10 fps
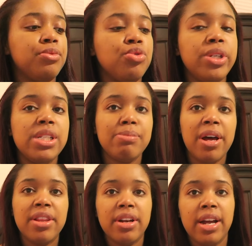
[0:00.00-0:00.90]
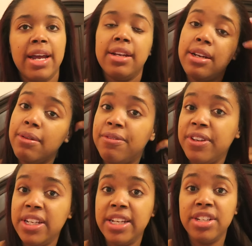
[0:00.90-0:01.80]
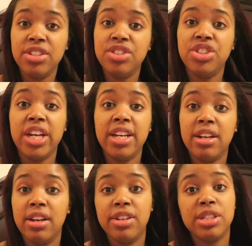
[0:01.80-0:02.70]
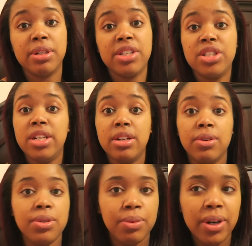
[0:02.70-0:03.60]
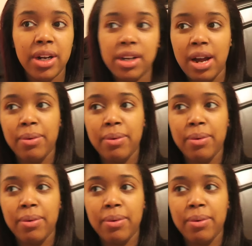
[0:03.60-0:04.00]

Roody's mother ended up feeding Jaden lunch because she didn't go to work.